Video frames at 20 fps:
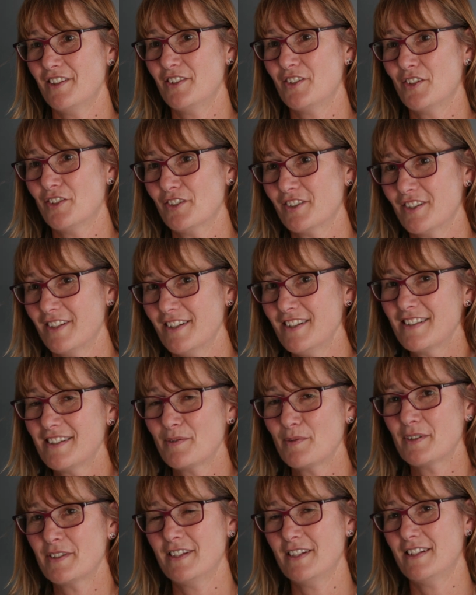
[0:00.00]
the
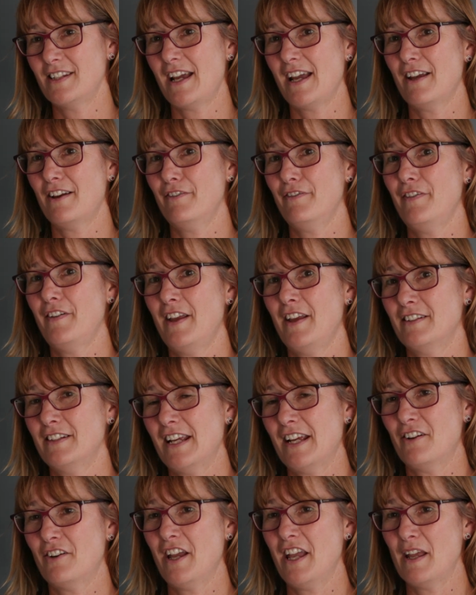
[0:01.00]
doctor's was the day I found
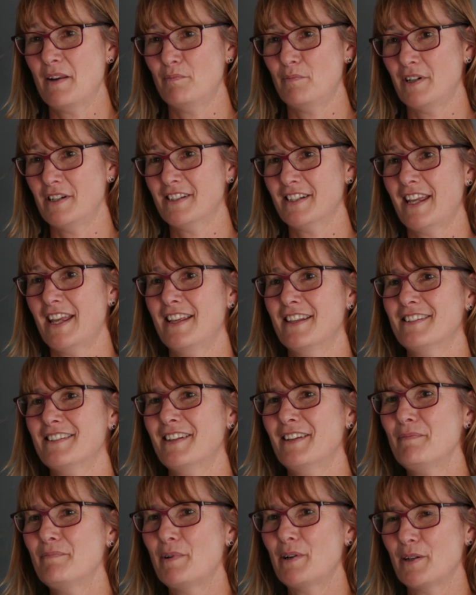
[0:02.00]
out I had breast
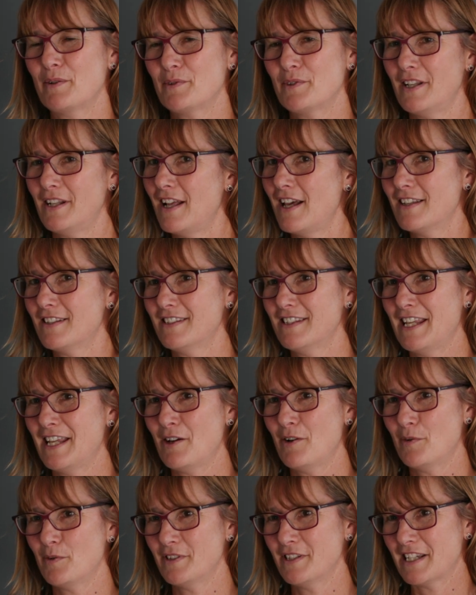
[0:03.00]
cancer, but it was the last
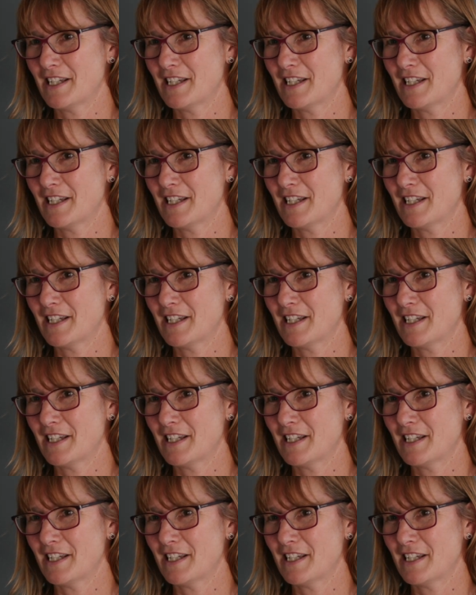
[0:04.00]
thing I was